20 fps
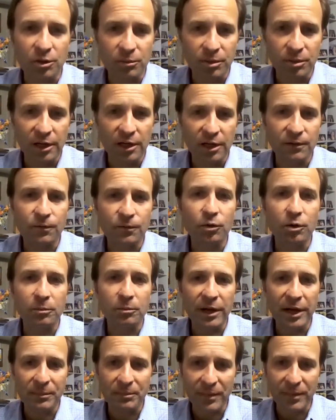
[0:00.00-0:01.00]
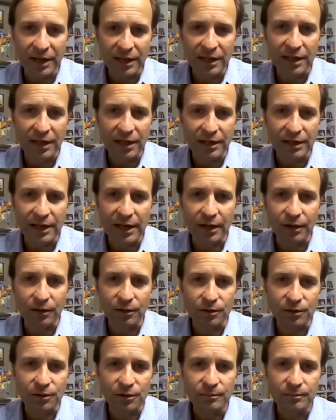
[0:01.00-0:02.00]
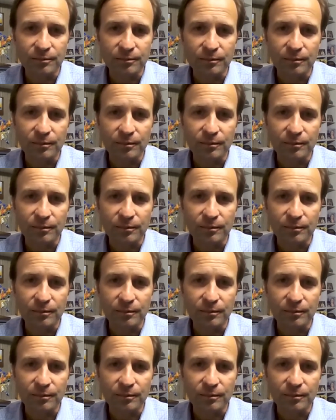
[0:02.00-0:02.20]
paid for by Medicaid dollars.